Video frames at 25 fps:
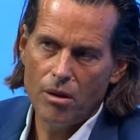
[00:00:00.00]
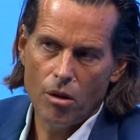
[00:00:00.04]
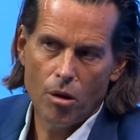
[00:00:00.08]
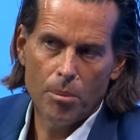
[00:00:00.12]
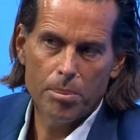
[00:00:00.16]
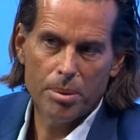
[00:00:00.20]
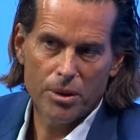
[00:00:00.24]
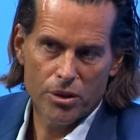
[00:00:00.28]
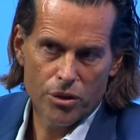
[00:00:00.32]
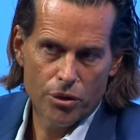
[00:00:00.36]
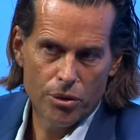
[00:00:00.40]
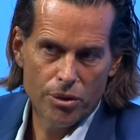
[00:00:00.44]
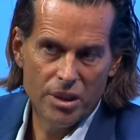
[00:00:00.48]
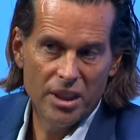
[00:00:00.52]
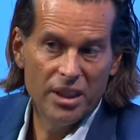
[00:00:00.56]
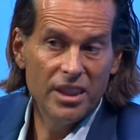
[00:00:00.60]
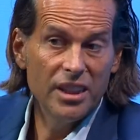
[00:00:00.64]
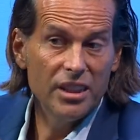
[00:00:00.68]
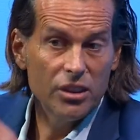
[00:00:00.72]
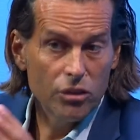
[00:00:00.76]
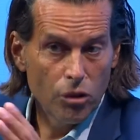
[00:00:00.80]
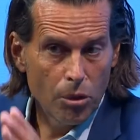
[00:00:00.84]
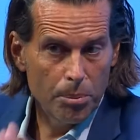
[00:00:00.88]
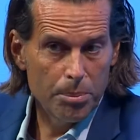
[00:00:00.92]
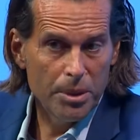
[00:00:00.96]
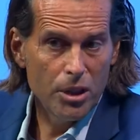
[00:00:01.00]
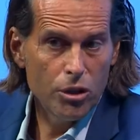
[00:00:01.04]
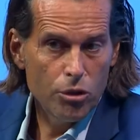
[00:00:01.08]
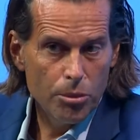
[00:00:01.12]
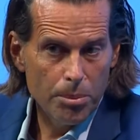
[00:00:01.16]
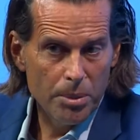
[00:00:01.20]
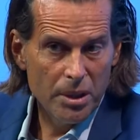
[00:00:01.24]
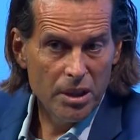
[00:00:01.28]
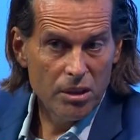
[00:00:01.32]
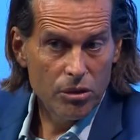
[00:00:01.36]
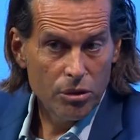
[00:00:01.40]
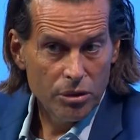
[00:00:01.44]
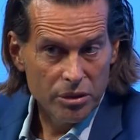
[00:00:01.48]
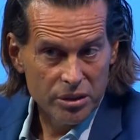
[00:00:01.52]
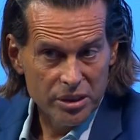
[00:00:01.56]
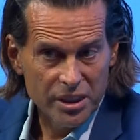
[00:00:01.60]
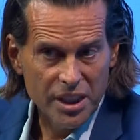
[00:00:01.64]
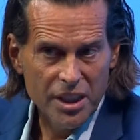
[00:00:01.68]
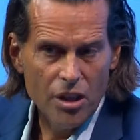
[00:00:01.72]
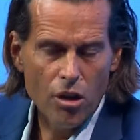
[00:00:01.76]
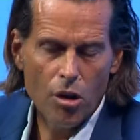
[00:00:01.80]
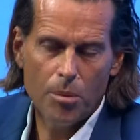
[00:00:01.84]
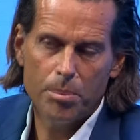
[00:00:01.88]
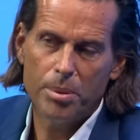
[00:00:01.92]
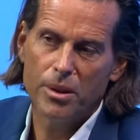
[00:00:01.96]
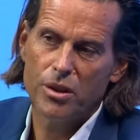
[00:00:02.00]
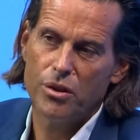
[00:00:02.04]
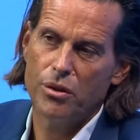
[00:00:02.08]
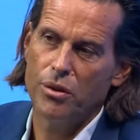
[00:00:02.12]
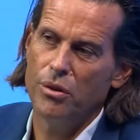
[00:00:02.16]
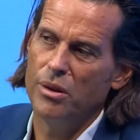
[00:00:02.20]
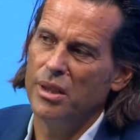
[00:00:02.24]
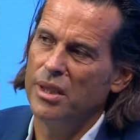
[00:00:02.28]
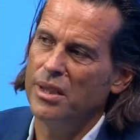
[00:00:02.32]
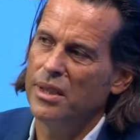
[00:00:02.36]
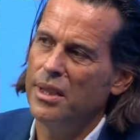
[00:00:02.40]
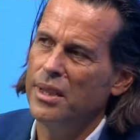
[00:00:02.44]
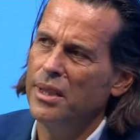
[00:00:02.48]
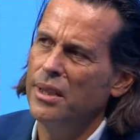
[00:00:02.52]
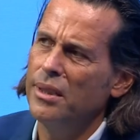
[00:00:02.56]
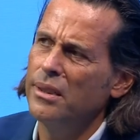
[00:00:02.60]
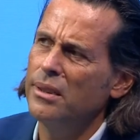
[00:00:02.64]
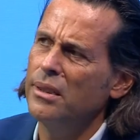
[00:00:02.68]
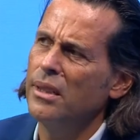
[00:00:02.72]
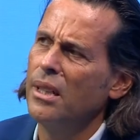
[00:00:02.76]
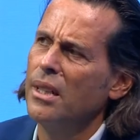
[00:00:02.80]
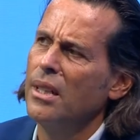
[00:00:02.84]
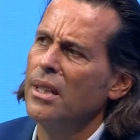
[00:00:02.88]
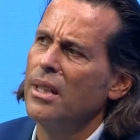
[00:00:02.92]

uh, opportunities or B2B2C opportunities